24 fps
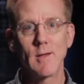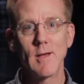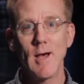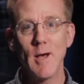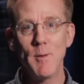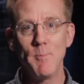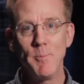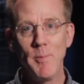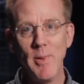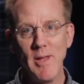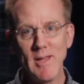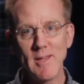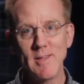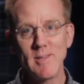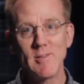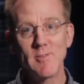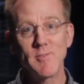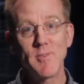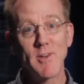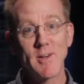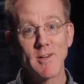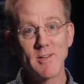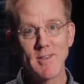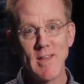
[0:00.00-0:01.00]
I bet you
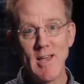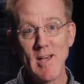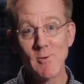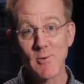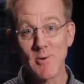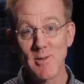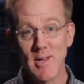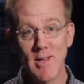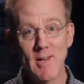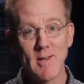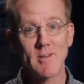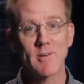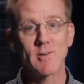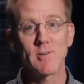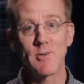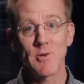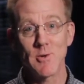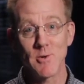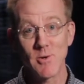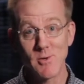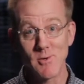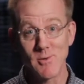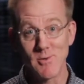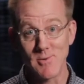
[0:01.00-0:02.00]
figured that one out on
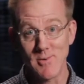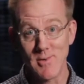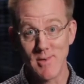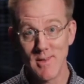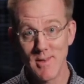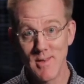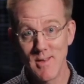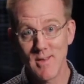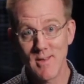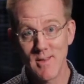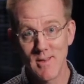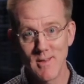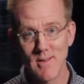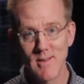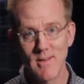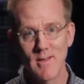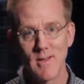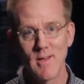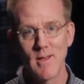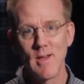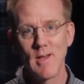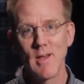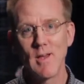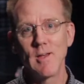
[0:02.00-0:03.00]
your own.
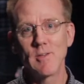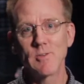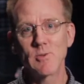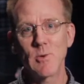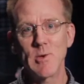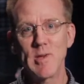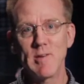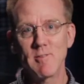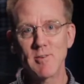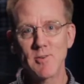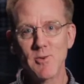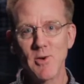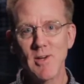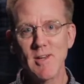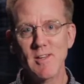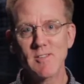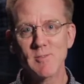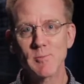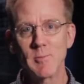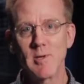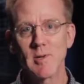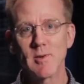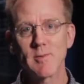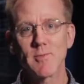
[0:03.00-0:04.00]
So we have a
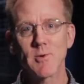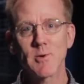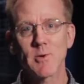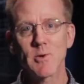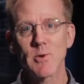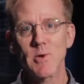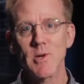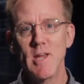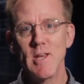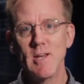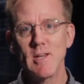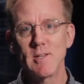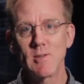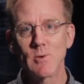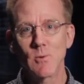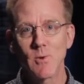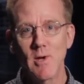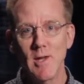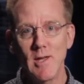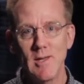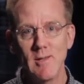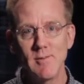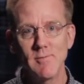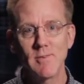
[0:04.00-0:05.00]
transmitter for creating the
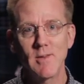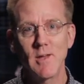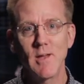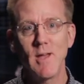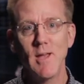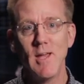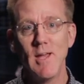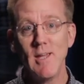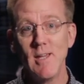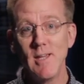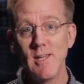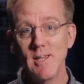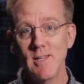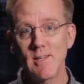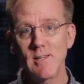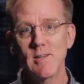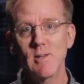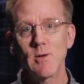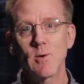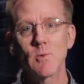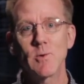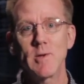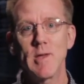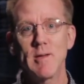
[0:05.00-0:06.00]
wave and
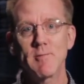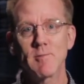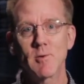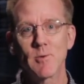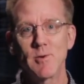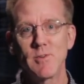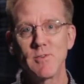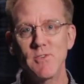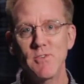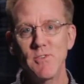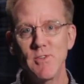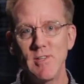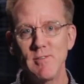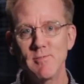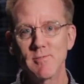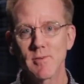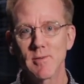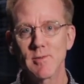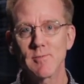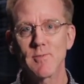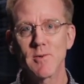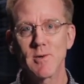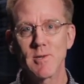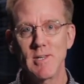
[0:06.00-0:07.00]
we have a
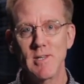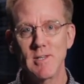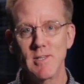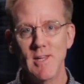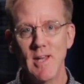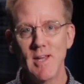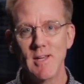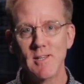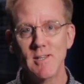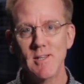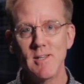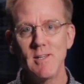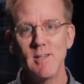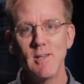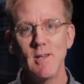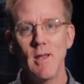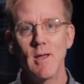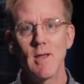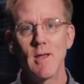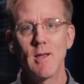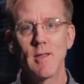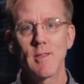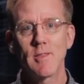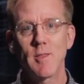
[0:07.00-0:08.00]
receiver for detecting
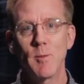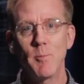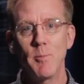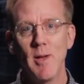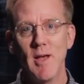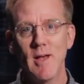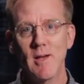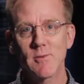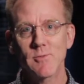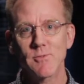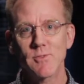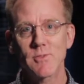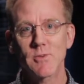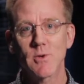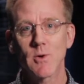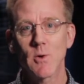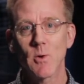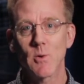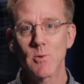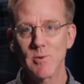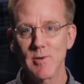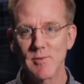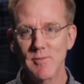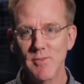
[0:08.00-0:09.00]
the bounced
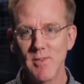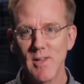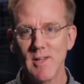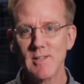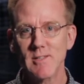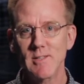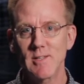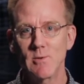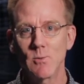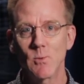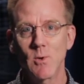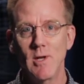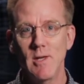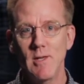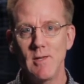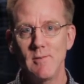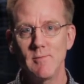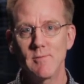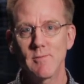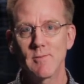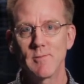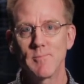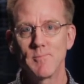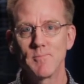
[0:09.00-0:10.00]
or reflected wave.
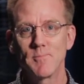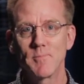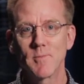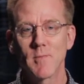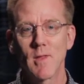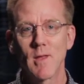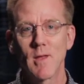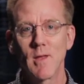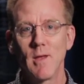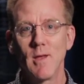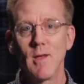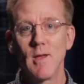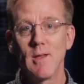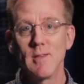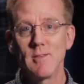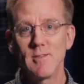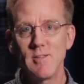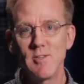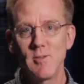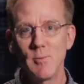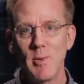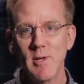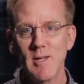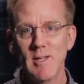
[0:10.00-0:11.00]

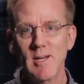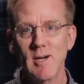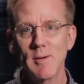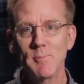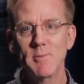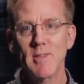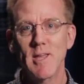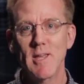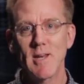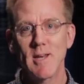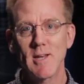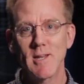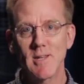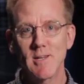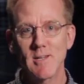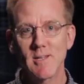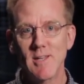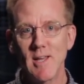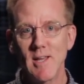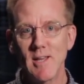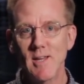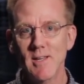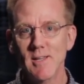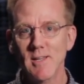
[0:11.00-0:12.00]
Did you pick up that an
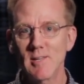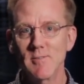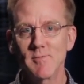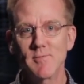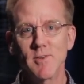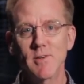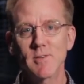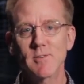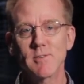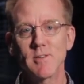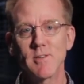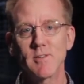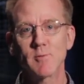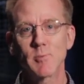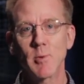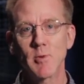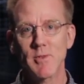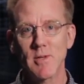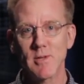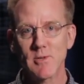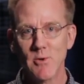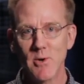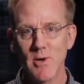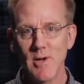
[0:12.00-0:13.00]
antenna can function as both
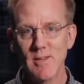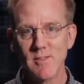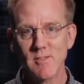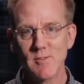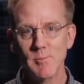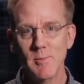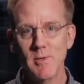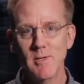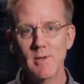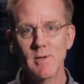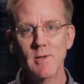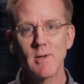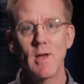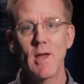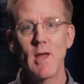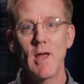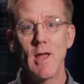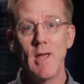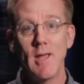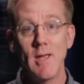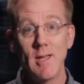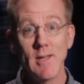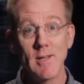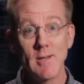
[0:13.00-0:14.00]
a transmitter
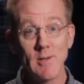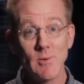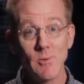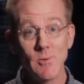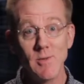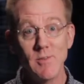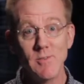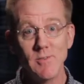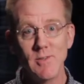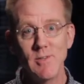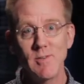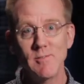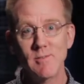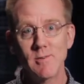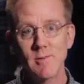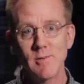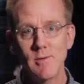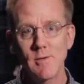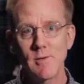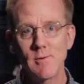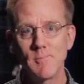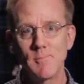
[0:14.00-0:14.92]
and a receiver?